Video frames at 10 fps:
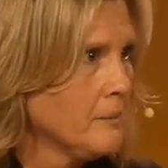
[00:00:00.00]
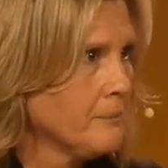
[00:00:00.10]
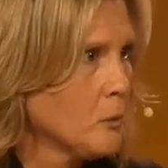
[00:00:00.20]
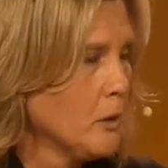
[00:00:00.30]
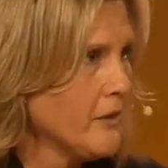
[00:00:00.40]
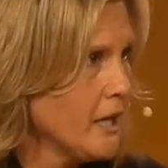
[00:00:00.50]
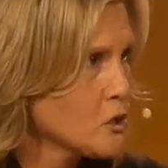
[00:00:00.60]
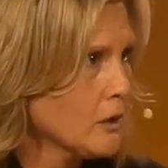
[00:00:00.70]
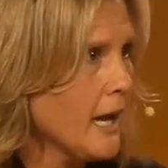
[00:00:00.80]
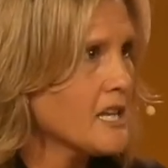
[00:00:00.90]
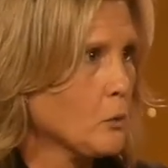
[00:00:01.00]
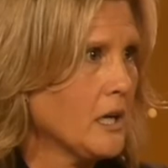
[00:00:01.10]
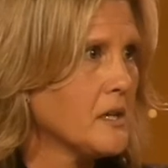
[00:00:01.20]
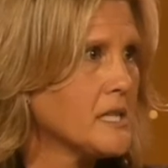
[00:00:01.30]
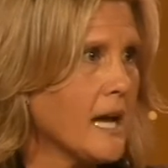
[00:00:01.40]
when the Israelites were in
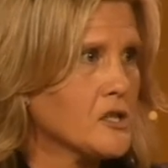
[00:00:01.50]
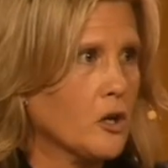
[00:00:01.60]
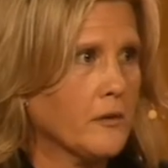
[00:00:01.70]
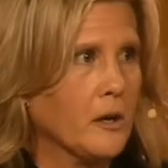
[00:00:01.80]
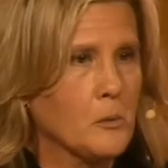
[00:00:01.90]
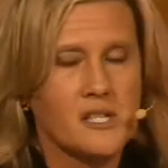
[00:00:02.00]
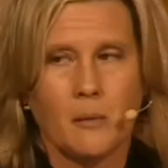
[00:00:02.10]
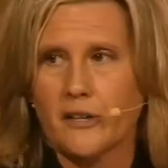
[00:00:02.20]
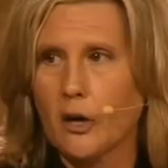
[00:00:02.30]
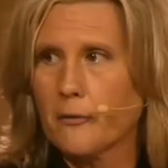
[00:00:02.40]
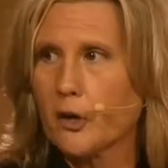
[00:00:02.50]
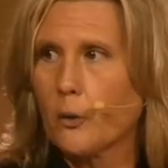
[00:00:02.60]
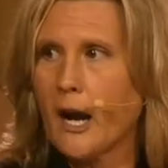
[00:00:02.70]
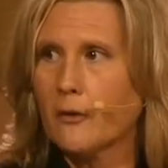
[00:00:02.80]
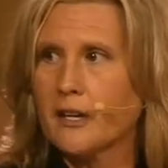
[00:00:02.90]
the desert, there was something on the
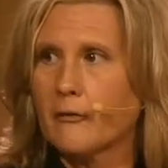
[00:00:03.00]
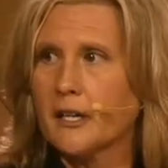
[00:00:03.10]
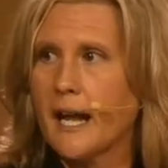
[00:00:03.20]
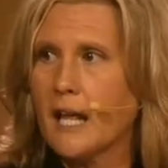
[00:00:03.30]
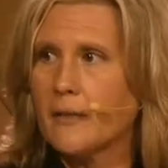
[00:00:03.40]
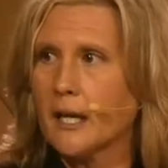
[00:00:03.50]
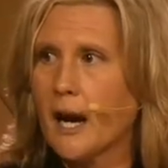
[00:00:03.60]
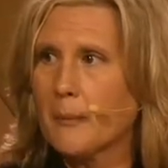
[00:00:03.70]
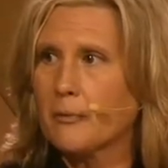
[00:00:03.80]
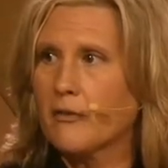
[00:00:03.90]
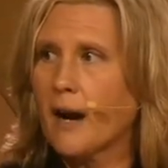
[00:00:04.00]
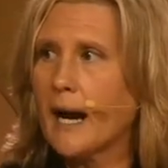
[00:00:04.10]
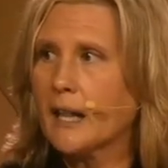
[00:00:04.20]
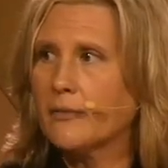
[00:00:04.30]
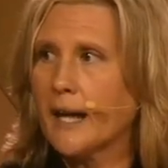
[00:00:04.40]
ground every day that God
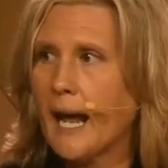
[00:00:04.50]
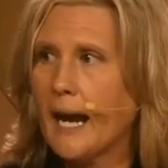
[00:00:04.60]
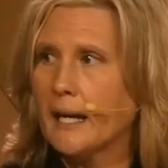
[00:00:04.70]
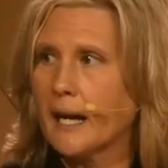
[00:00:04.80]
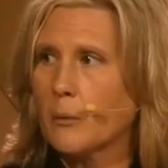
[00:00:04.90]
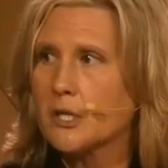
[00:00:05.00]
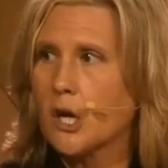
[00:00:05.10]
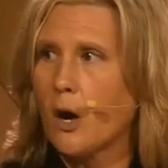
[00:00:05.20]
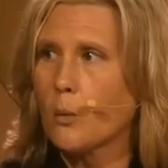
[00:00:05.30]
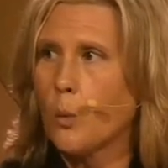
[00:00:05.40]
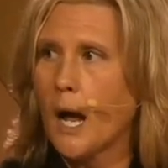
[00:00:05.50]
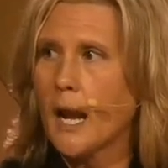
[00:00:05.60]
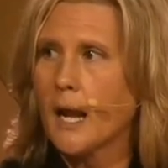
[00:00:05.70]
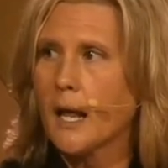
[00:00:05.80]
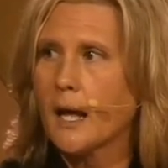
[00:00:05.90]
provided. They ate it. It was called what?
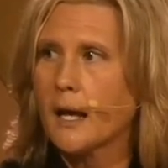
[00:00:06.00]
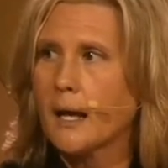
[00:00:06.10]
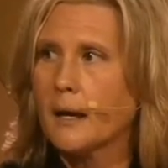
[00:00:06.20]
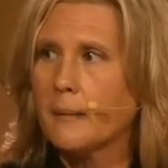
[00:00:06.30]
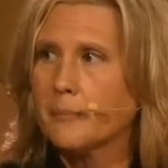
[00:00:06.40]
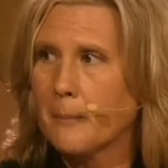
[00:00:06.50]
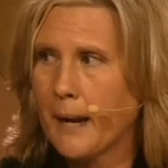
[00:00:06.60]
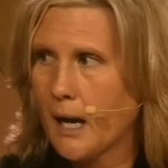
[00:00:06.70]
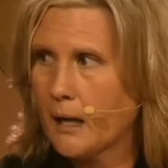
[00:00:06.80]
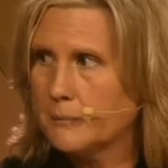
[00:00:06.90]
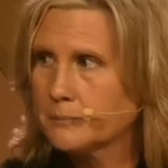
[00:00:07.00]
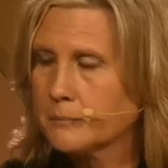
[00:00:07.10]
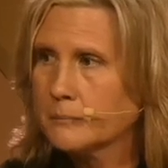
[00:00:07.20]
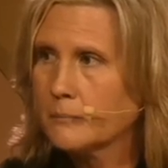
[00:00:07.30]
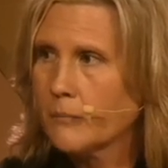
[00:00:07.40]
Manna.
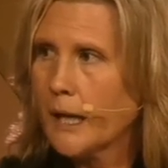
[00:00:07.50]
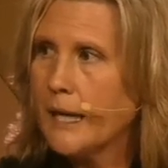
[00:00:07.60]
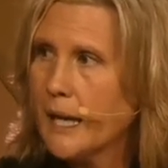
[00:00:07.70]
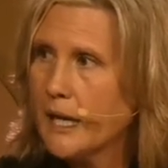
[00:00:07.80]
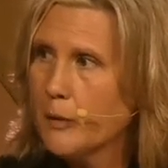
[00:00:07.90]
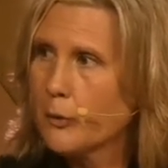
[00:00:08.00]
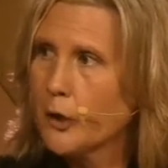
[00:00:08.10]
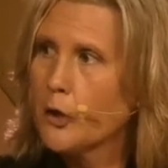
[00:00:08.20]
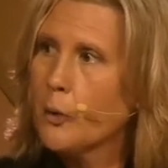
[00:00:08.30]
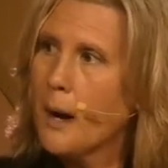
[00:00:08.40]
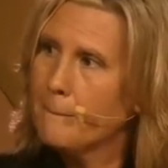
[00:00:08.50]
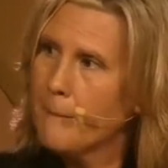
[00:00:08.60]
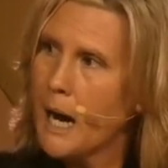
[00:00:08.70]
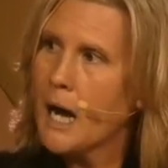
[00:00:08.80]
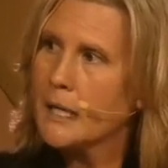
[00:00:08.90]
In Hebrew,
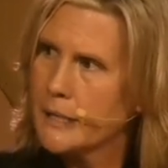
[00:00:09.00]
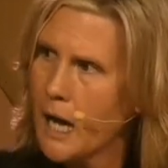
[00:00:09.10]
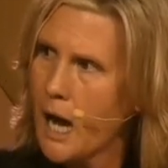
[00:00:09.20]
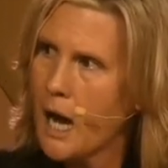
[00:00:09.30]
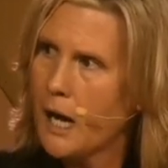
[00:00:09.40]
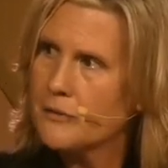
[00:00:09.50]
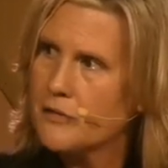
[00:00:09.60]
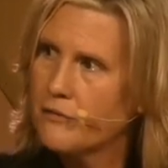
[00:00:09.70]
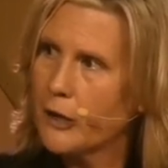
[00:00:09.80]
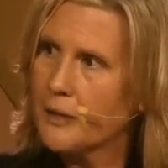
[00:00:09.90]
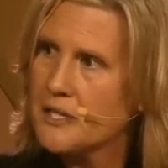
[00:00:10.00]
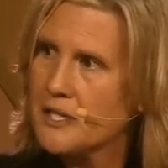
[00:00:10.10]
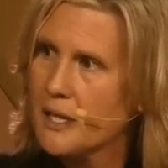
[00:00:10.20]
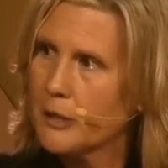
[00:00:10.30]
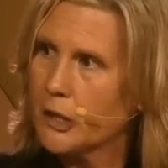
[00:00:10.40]
ma na. it's very
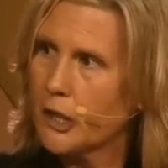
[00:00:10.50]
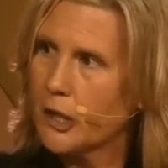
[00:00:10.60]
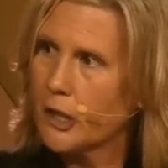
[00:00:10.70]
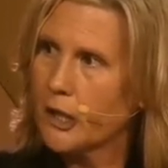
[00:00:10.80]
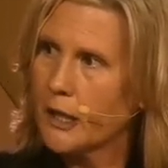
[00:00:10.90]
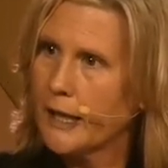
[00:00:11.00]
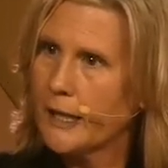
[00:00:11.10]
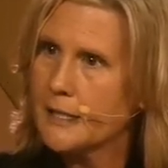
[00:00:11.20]
similar. It's